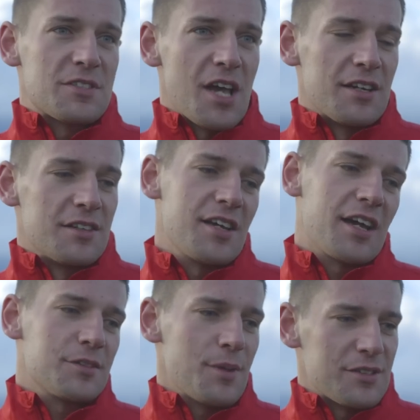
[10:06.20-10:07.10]
sending
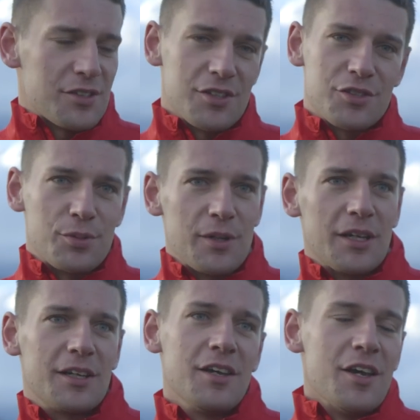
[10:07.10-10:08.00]
text messages,
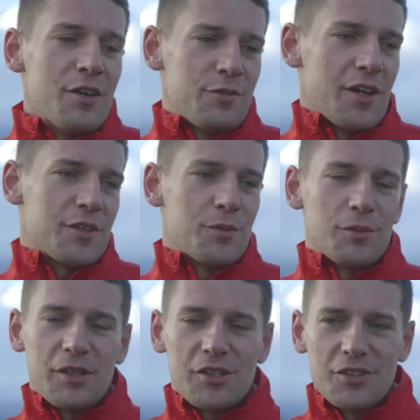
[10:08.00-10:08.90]
tweeting, Facebook
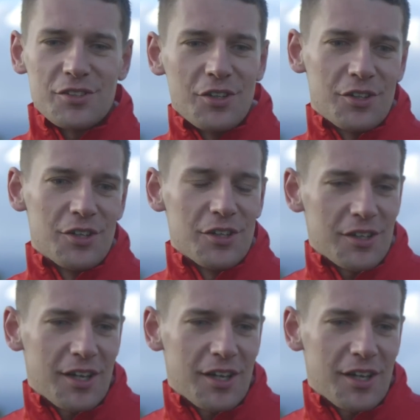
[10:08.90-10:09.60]
wishing us good luck.